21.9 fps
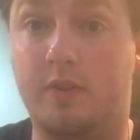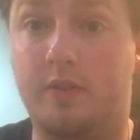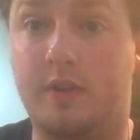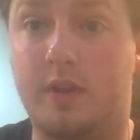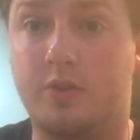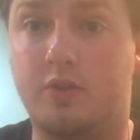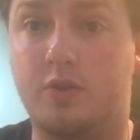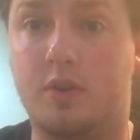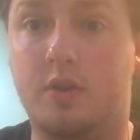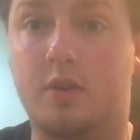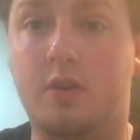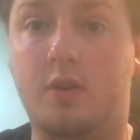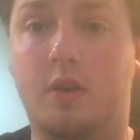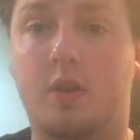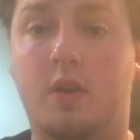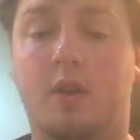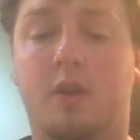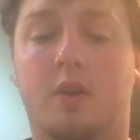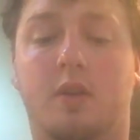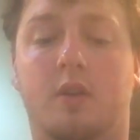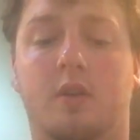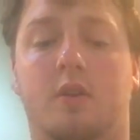Ascension.
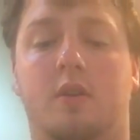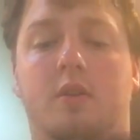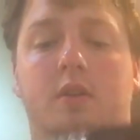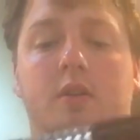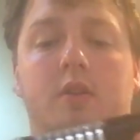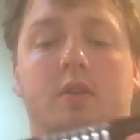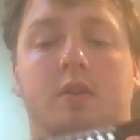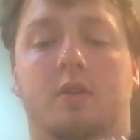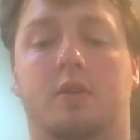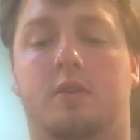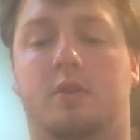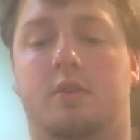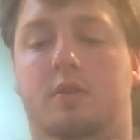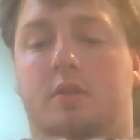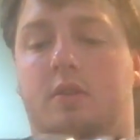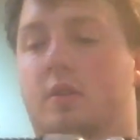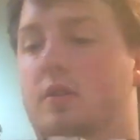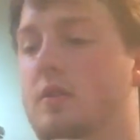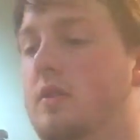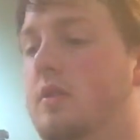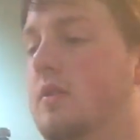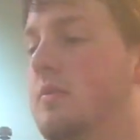
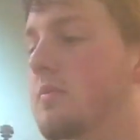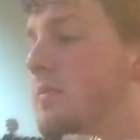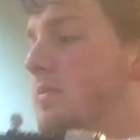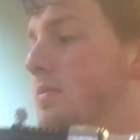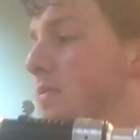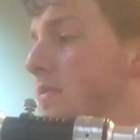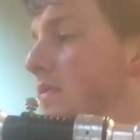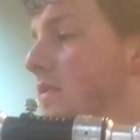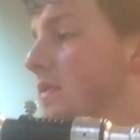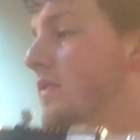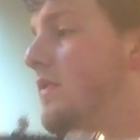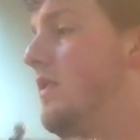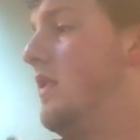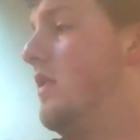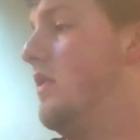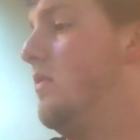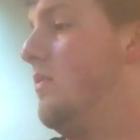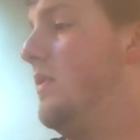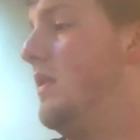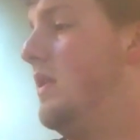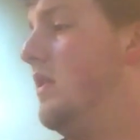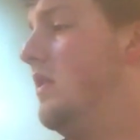Move this out of
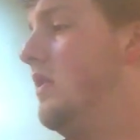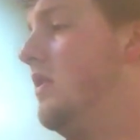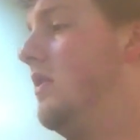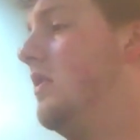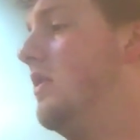the way.